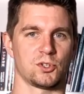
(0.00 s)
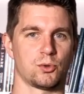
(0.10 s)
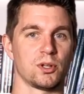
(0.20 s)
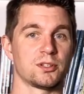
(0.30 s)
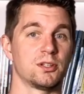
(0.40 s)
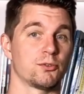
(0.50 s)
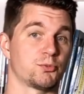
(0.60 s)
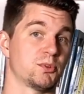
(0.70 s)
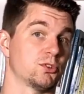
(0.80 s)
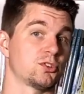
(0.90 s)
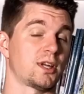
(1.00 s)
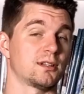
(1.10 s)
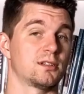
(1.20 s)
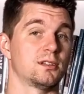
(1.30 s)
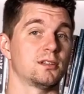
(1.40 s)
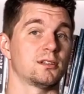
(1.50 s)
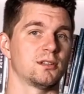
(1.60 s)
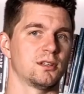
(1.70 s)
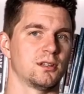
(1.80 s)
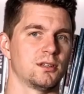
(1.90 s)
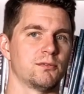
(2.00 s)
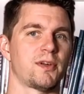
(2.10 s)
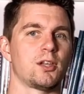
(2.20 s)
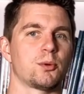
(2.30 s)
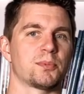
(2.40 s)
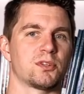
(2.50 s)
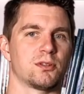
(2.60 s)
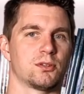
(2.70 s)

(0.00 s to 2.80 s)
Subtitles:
quality of spirituality developed